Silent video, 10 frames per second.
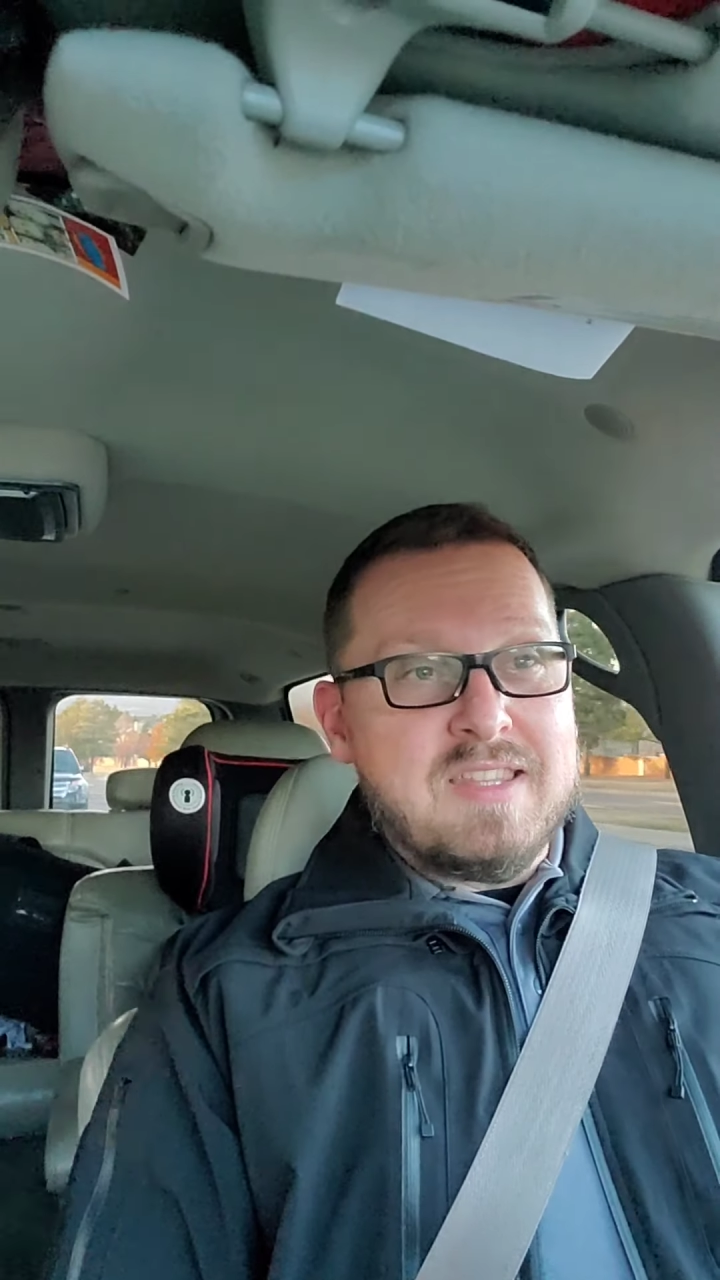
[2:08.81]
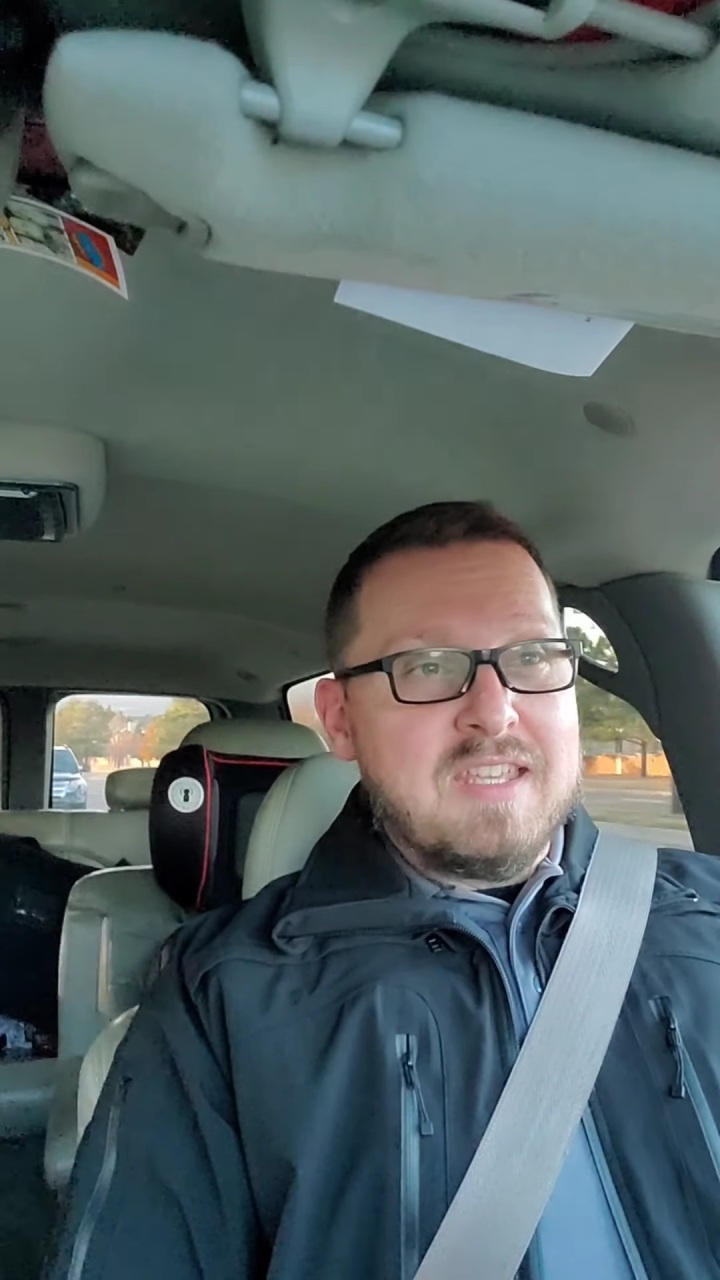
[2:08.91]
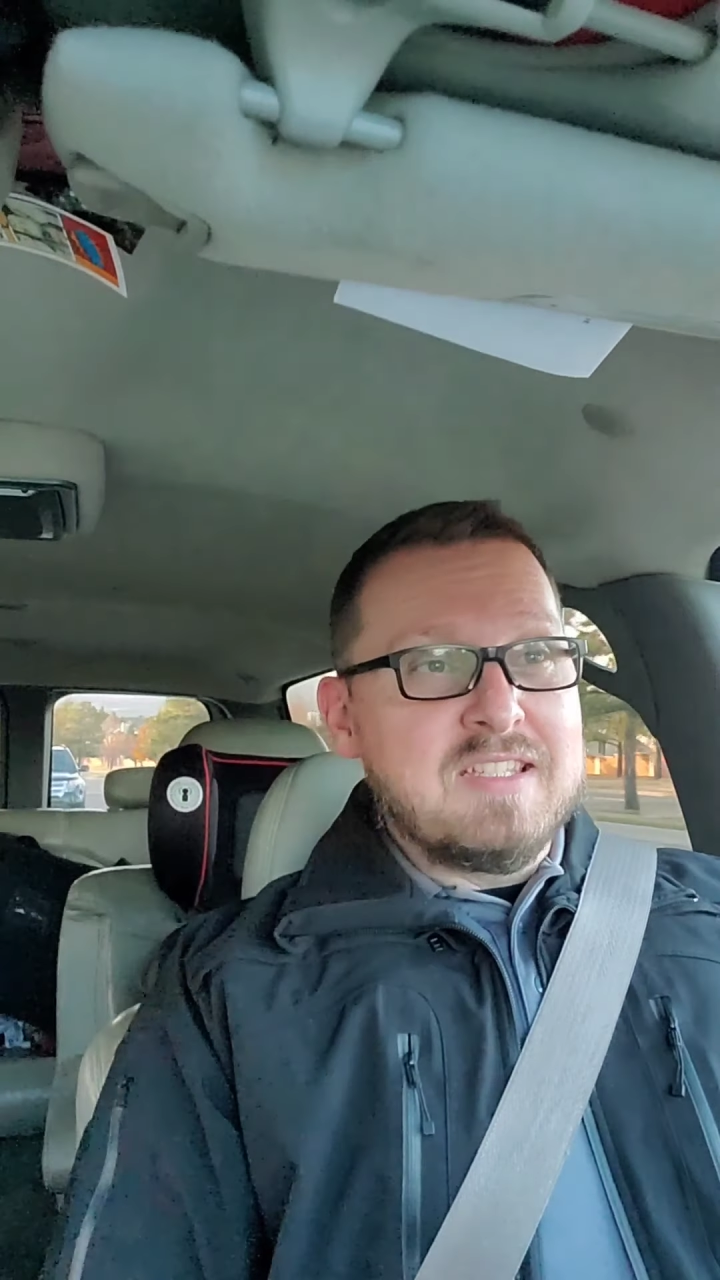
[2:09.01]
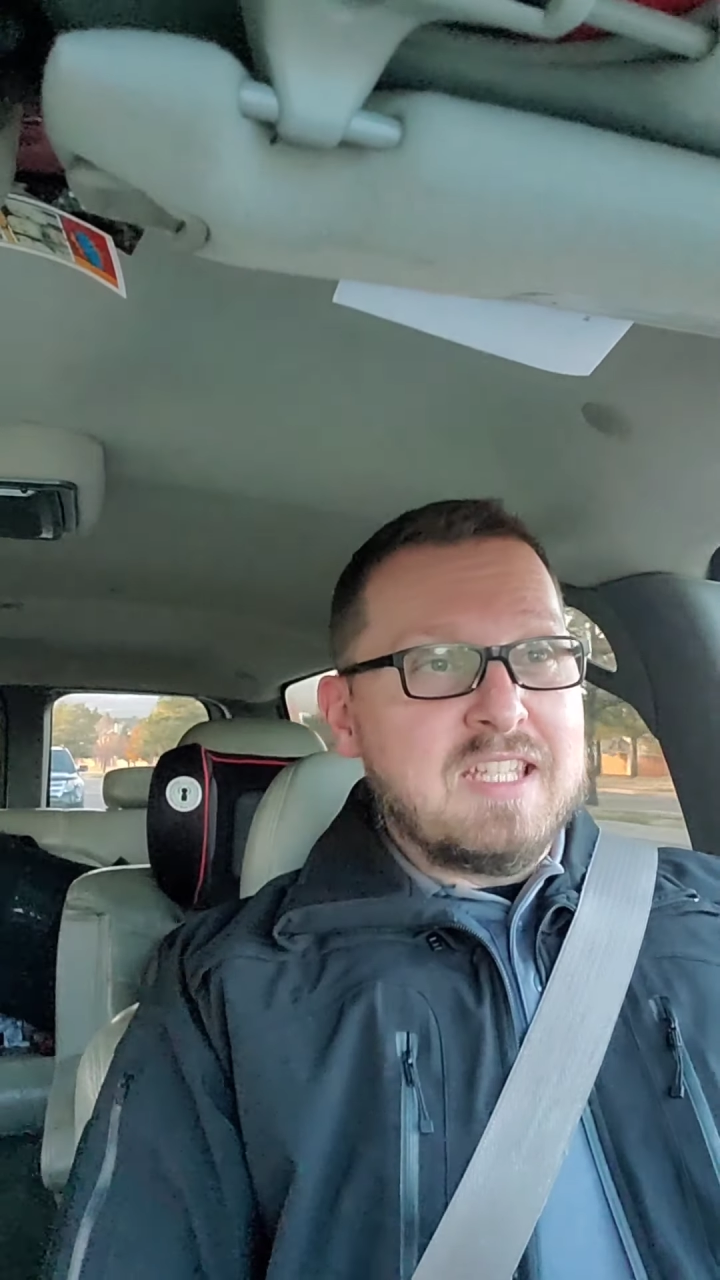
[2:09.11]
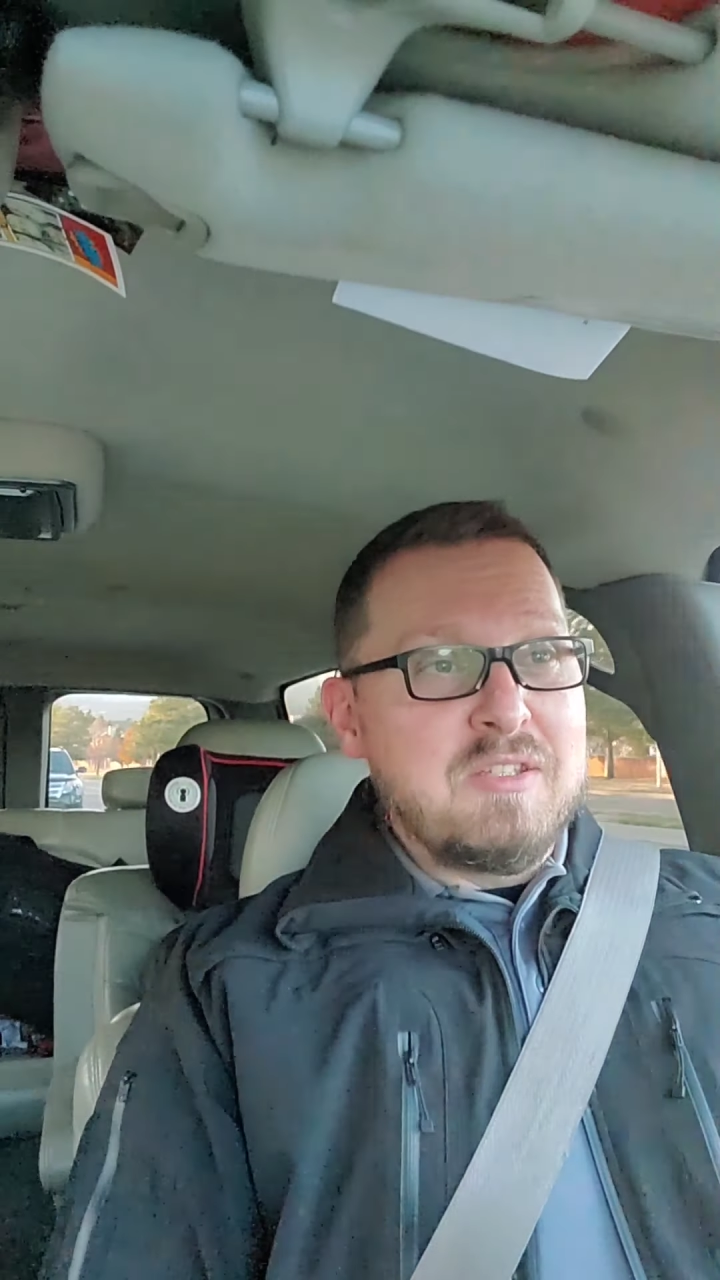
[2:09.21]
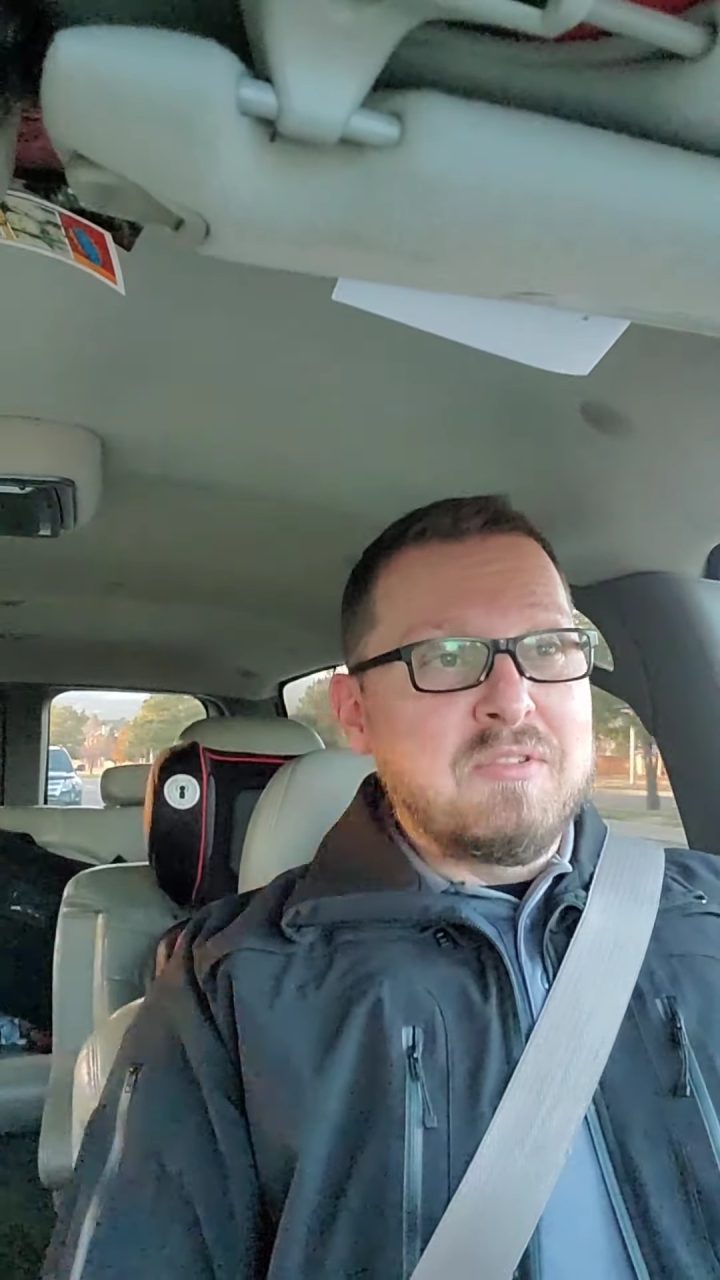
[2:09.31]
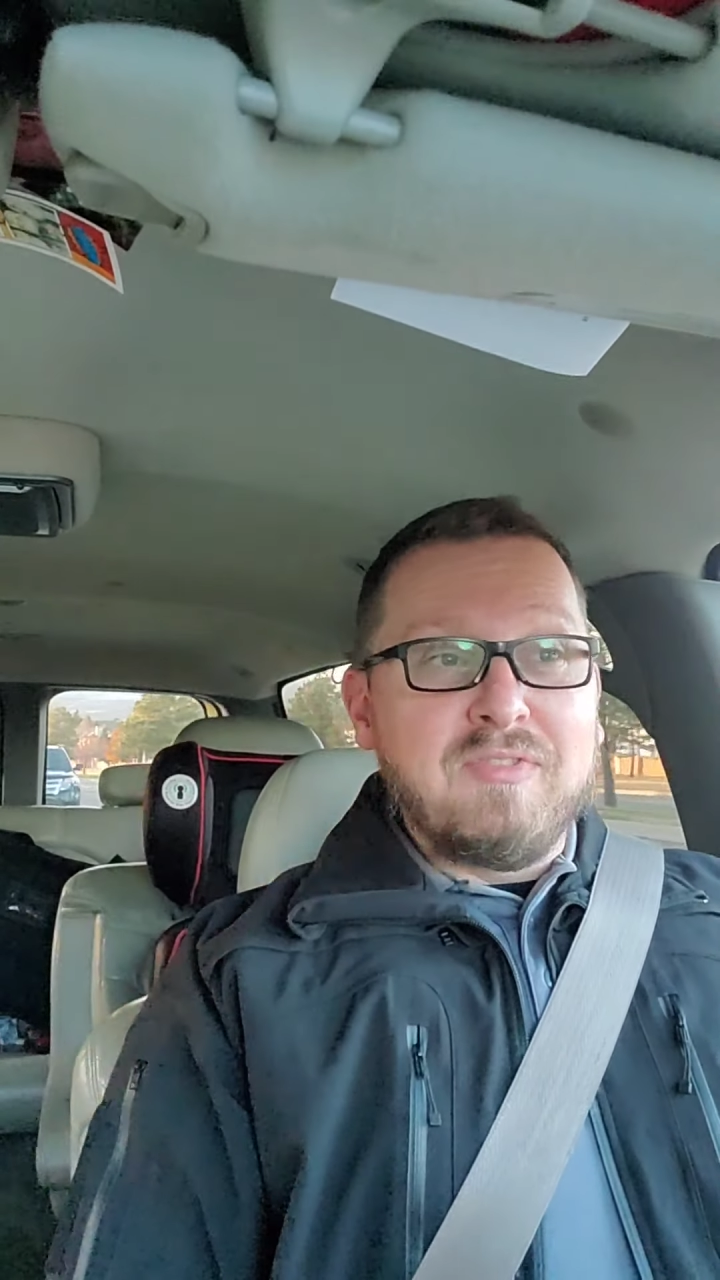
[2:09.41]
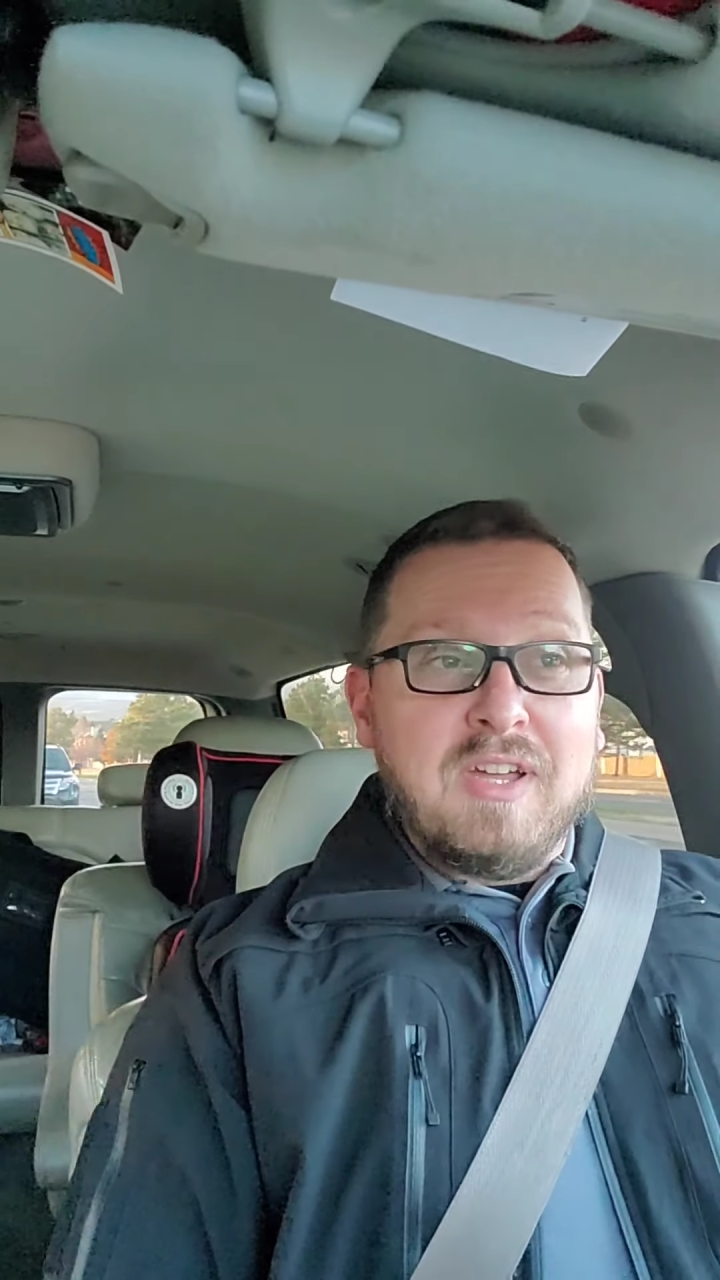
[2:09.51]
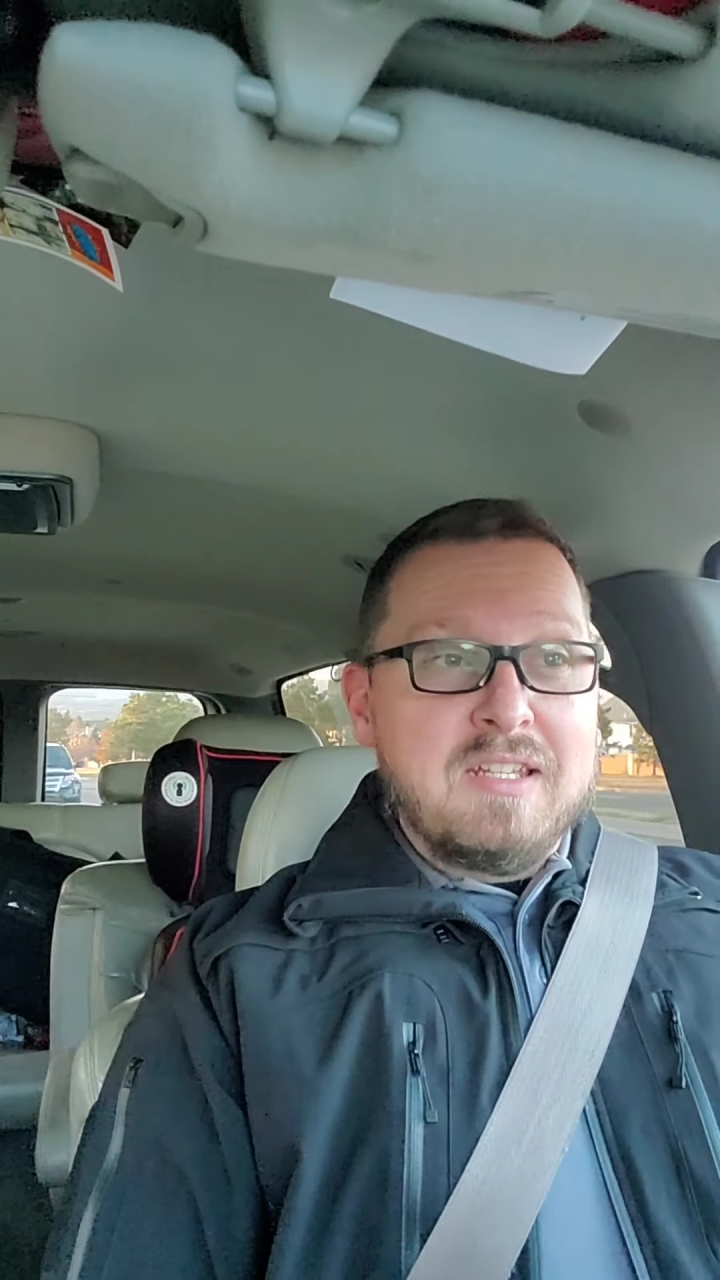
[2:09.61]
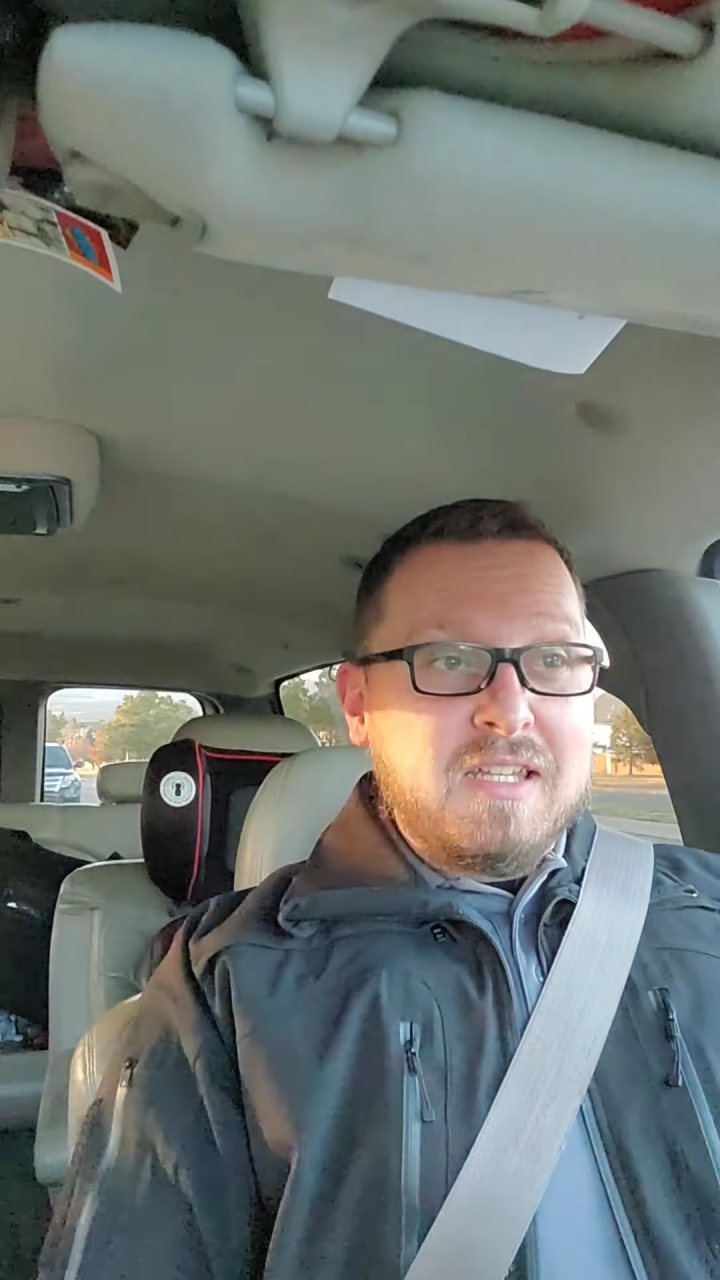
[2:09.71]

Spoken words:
things that you would find